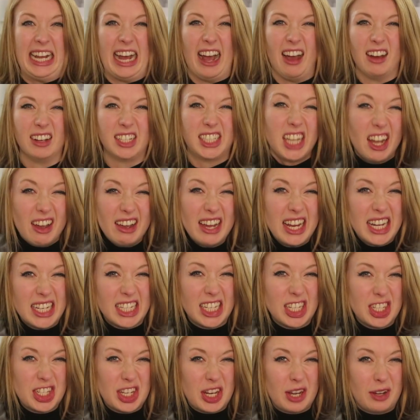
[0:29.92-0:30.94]
Our
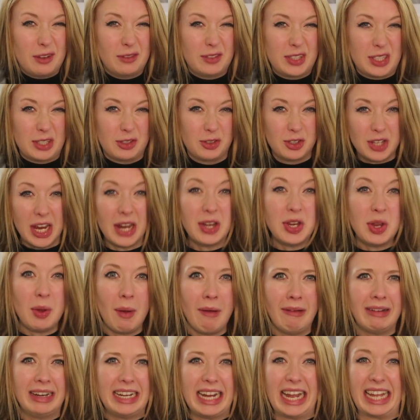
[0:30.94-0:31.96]
diets are shelved till
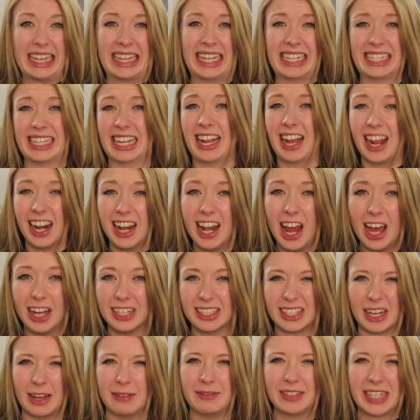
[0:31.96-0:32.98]
January and there's a
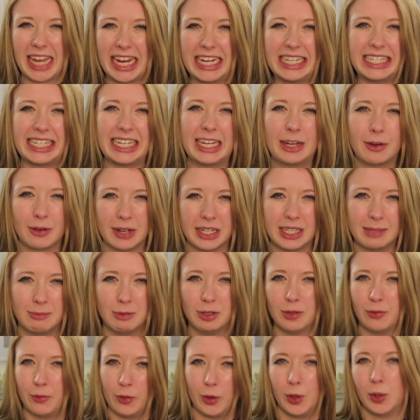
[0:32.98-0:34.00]
glut of tasty
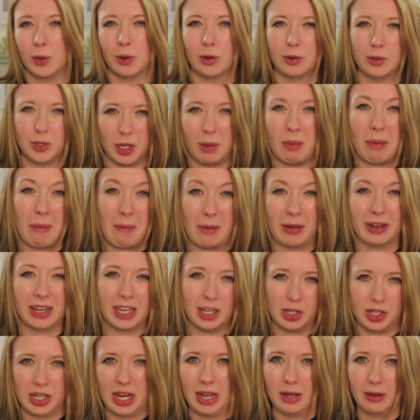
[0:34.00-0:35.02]
Christmas food on
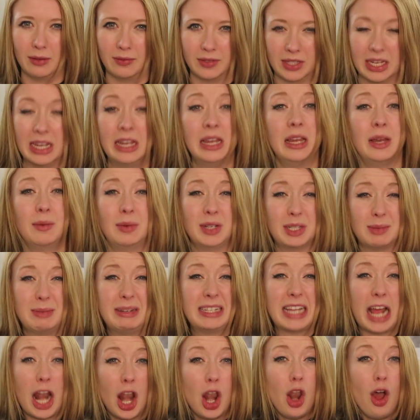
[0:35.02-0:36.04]
supermarket shelves, which
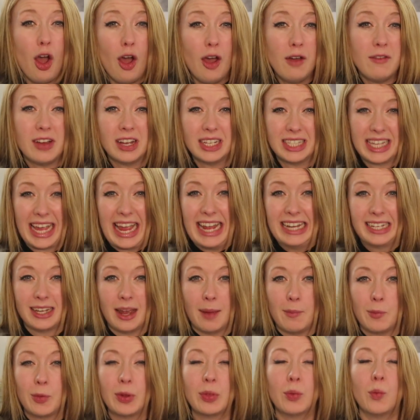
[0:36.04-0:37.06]
means a lot of us end
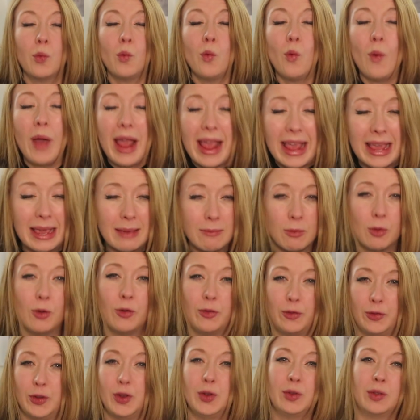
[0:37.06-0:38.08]
up with way more
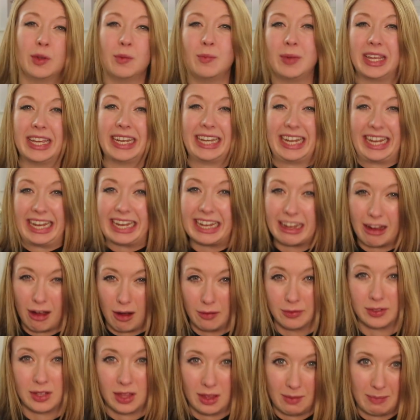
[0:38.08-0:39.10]
food than we could eat
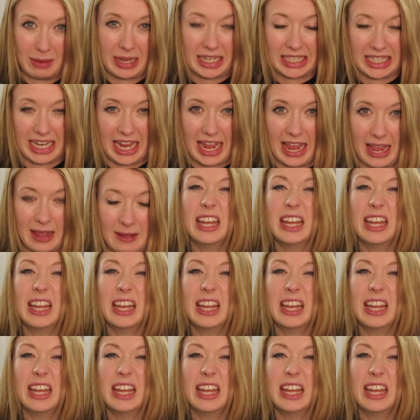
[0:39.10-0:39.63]
after the big day.